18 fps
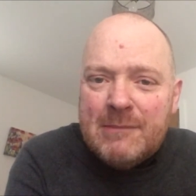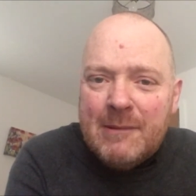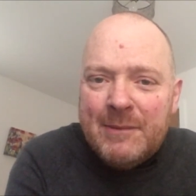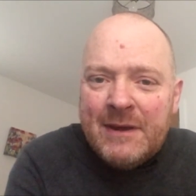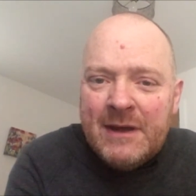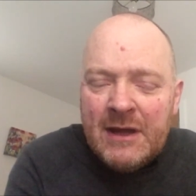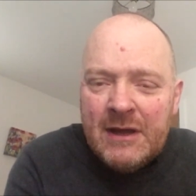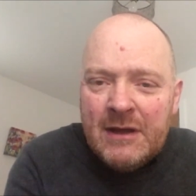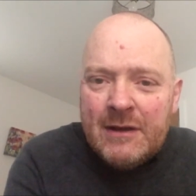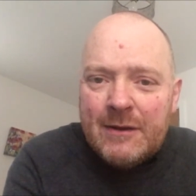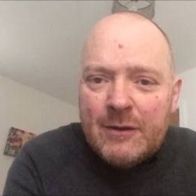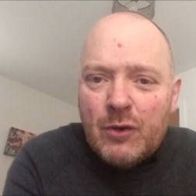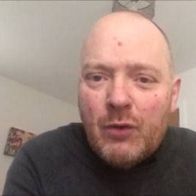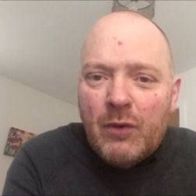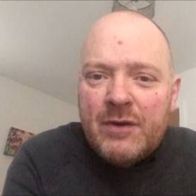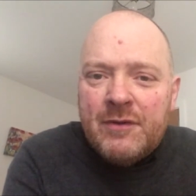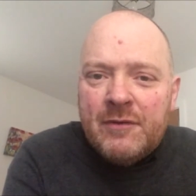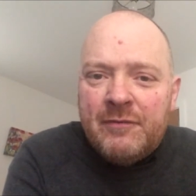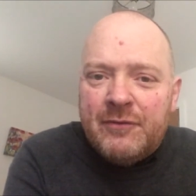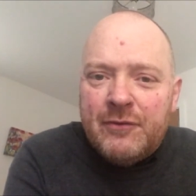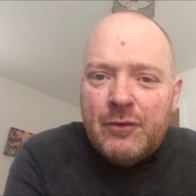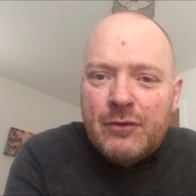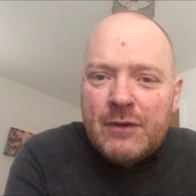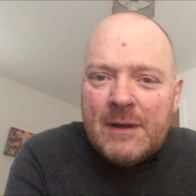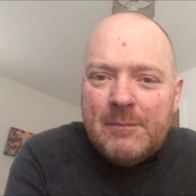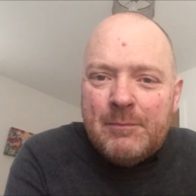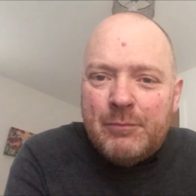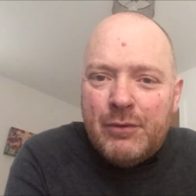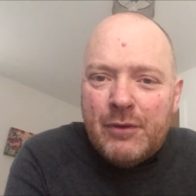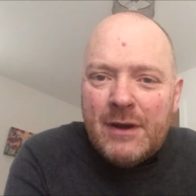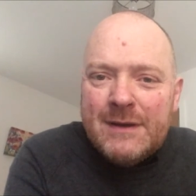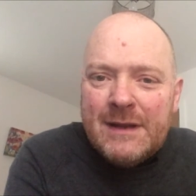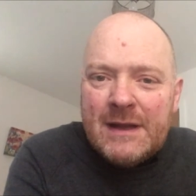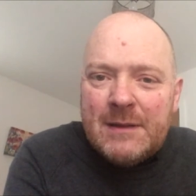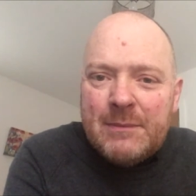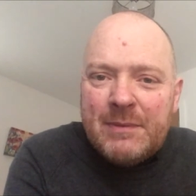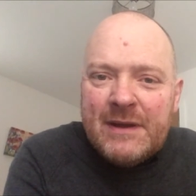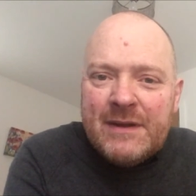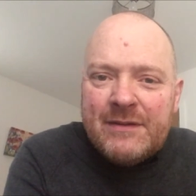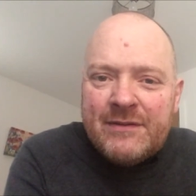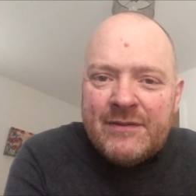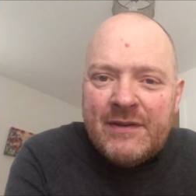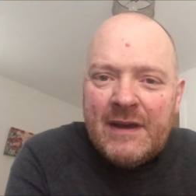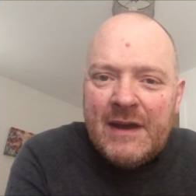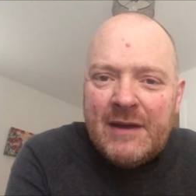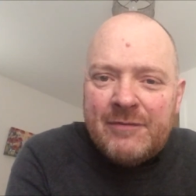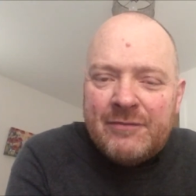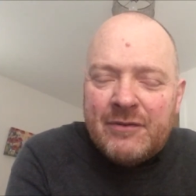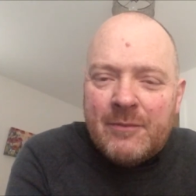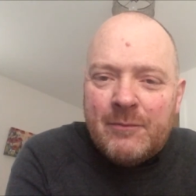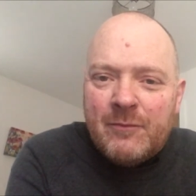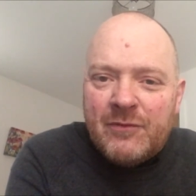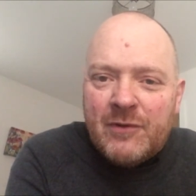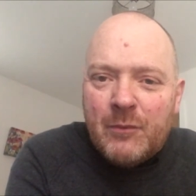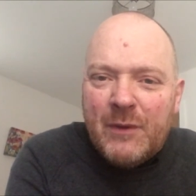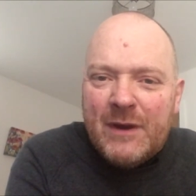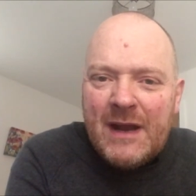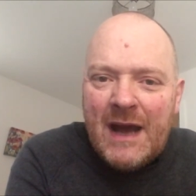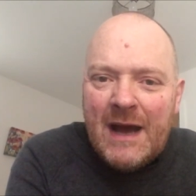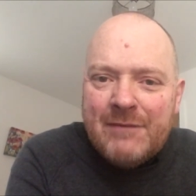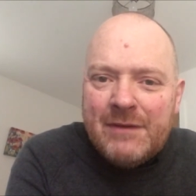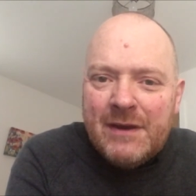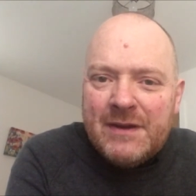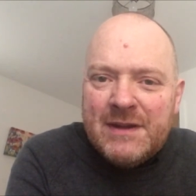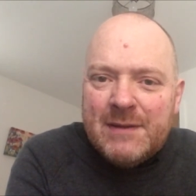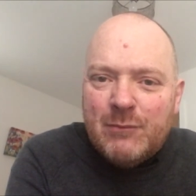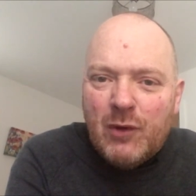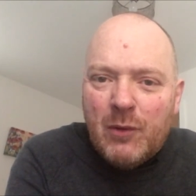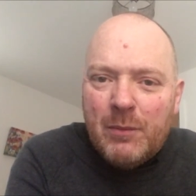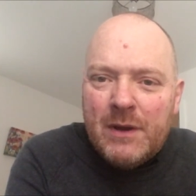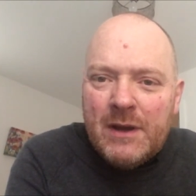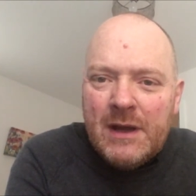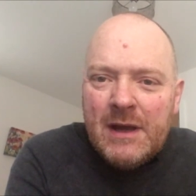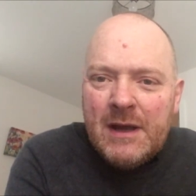maybe lower the fuel input a little bit from where I have it at the moment.